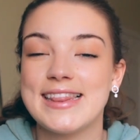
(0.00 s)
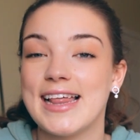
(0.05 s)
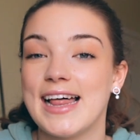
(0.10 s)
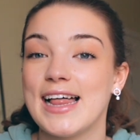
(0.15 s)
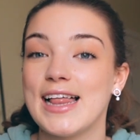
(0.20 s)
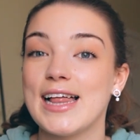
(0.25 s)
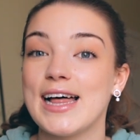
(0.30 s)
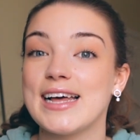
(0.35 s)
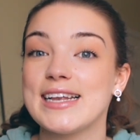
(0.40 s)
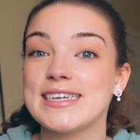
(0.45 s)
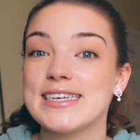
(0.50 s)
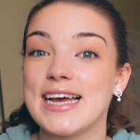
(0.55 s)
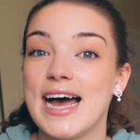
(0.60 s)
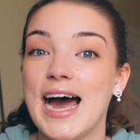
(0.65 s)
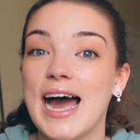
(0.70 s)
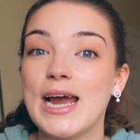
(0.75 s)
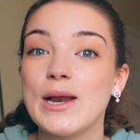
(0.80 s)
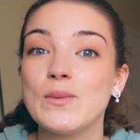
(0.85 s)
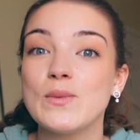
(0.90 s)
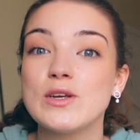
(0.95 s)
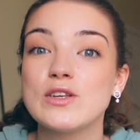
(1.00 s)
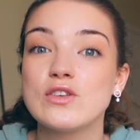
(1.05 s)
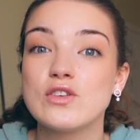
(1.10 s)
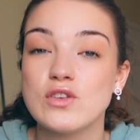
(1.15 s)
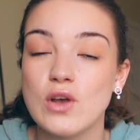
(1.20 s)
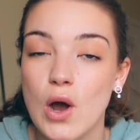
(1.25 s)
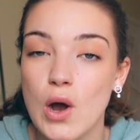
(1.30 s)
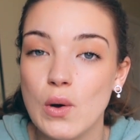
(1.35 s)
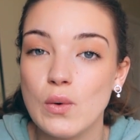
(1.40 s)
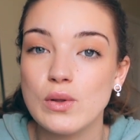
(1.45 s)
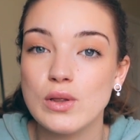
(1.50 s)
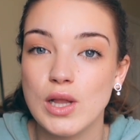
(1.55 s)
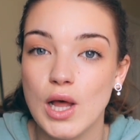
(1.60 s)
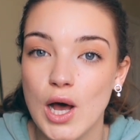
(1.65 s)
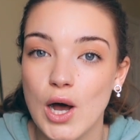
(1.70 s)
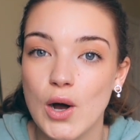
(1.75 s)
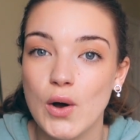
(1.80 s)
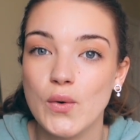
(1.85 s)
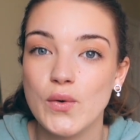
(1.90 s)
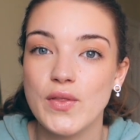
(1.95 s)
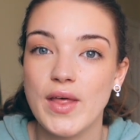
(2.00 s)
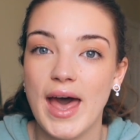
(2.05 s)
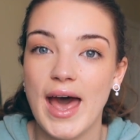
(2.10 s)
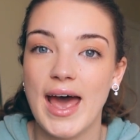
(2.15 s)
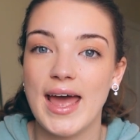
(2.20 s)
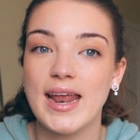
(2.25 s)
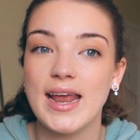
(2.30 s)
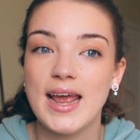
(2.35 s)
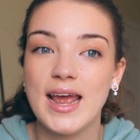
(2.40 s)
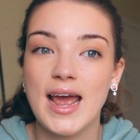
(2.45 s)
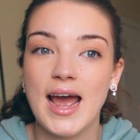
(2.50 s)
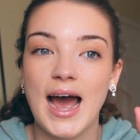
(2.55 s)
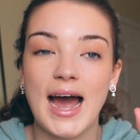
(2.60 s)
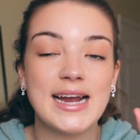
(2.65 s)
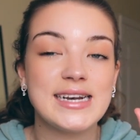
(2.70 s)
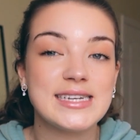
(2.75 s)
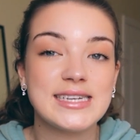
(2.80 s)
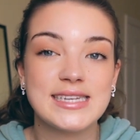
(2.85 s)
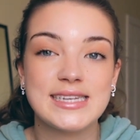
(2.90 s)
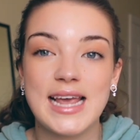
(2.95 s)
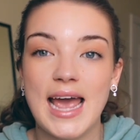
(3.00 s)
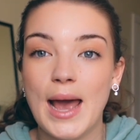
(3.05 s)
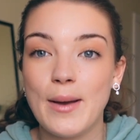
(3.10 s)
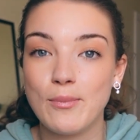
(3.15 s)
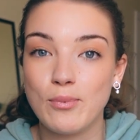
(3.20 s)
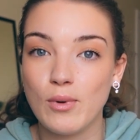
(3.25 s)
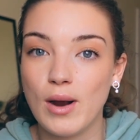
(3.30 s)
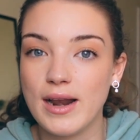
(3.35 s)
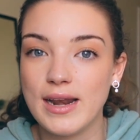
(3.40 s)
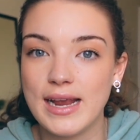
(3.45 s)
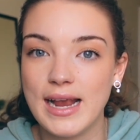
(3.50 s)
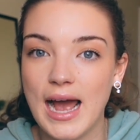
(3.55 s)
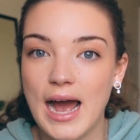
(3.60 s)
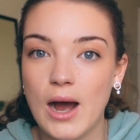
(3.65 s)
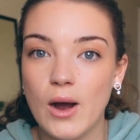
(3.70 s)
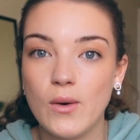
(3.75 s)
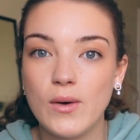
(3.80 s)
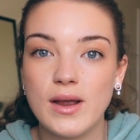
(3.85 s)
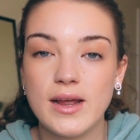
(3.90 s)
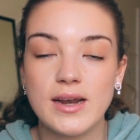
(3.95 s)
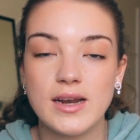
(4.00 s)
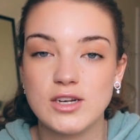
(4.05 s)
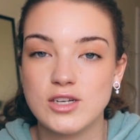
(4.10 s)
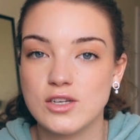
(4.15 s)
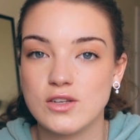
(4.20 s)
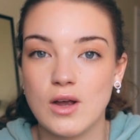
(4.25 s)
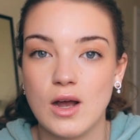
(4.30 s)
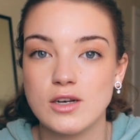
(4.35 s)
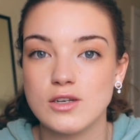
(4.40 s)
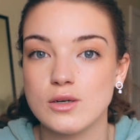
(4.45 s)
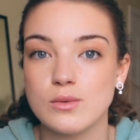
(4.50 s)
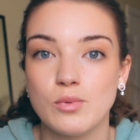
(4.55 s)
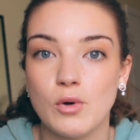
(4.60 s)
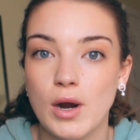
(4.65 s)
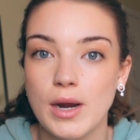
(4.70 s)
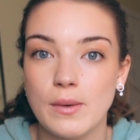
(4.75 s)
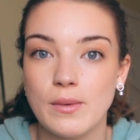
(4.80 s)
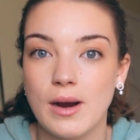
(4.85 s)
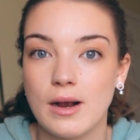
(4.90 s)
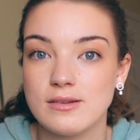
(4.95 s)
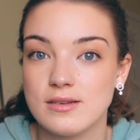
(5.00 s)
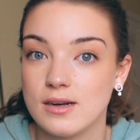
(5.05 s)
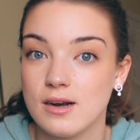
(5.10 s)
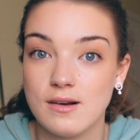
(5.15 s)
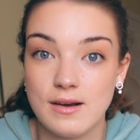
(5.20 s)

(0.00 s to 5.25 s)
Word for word: The tide was so low that I just kept running out and it just got to a point where I was like,